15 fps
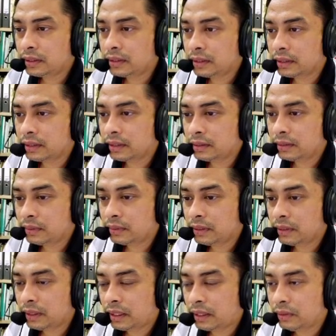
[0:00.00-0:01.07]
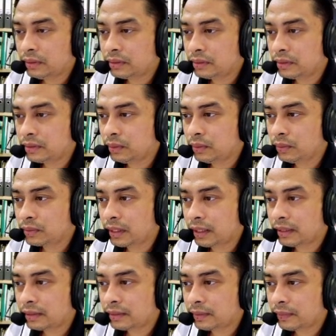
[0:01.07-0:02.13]
the signal, how it
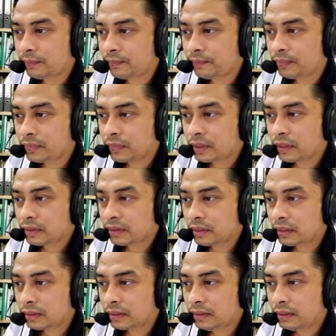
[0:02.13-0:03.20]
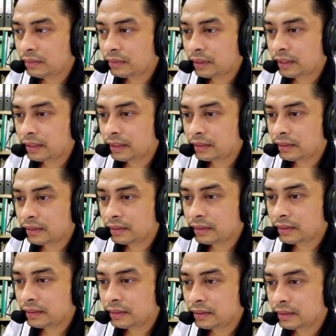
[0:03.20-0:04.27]
looks like. I click
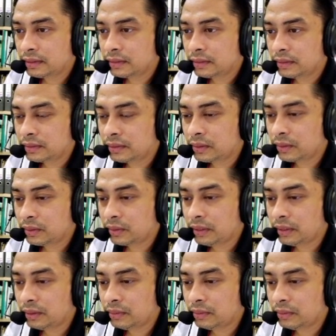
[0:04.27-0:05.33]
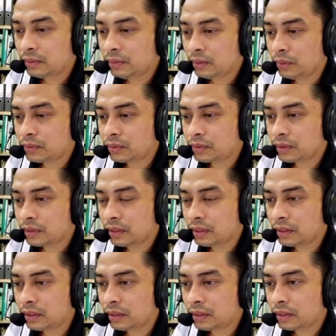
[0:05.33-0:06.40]
run. So it
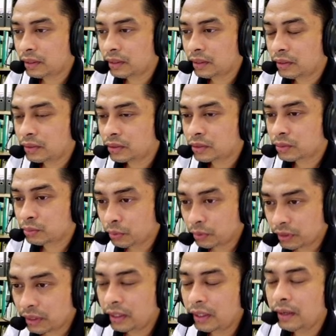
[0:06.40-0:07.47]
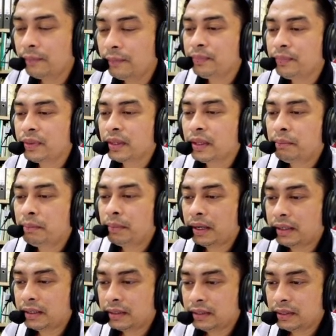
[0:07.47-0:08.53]
looks smoother,
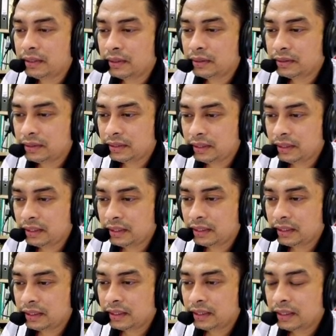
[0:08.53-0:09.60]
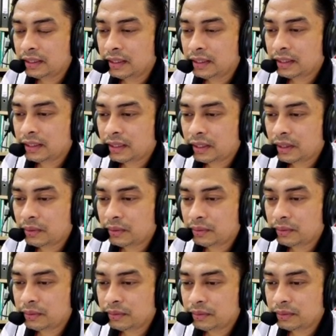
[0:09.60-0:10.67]
but see
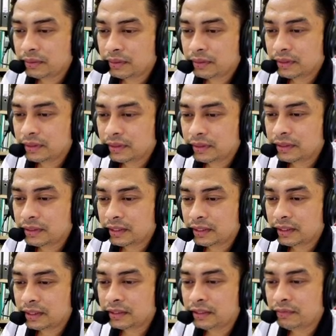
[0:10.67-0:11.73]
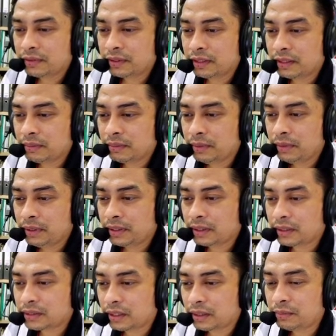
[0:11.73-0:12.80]
now the signal is
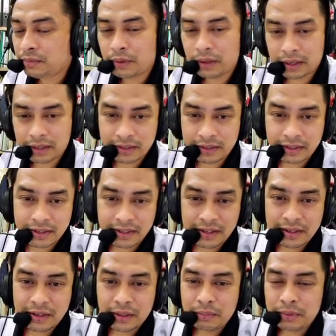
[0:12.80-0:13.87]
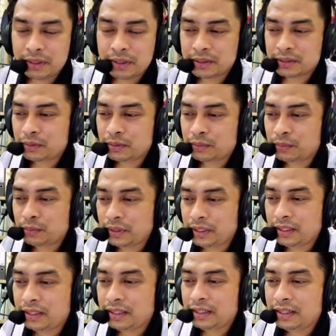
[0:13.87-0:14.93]
different because of what? Because of
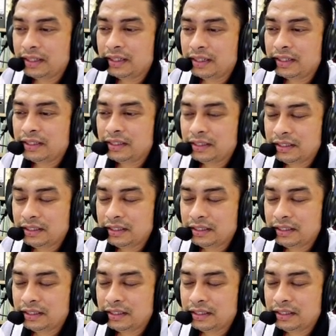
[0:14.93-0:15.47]
we